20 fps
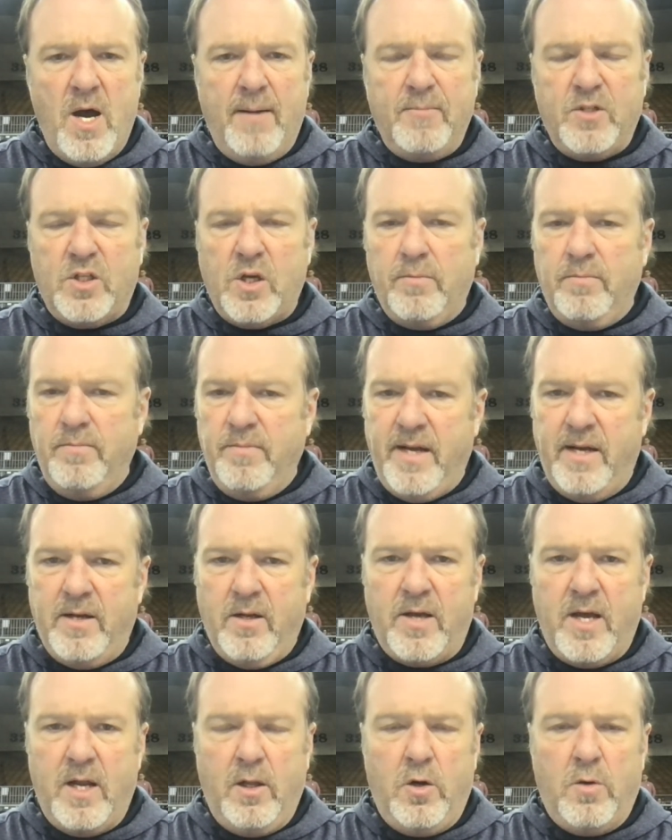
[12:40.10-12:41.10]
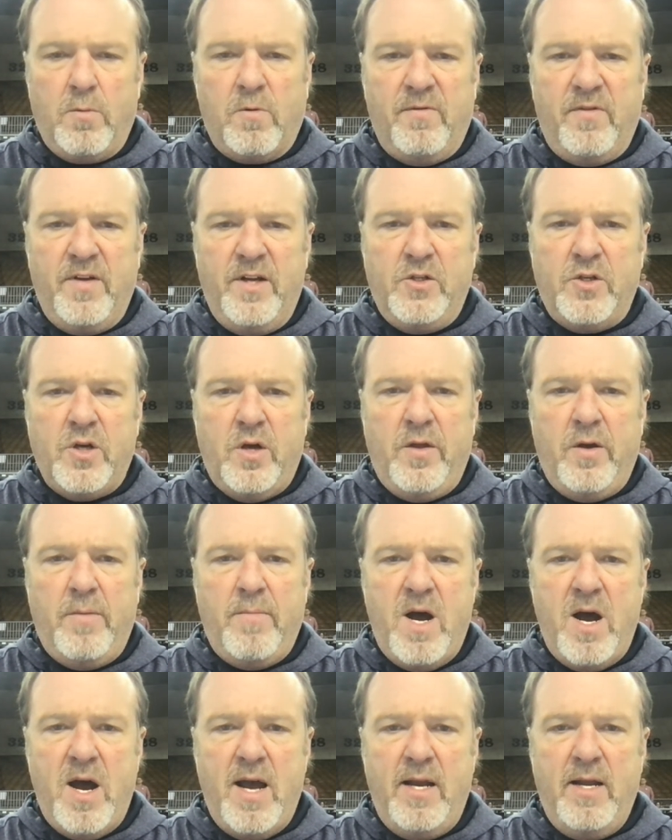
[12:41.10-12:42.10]
So Dale got a little revenge on their
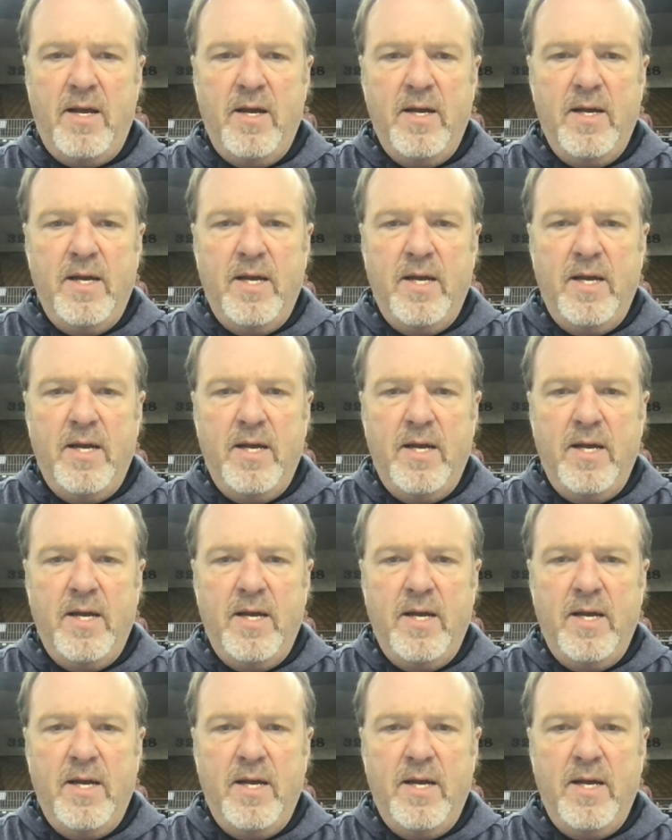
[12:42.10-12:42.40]
mind,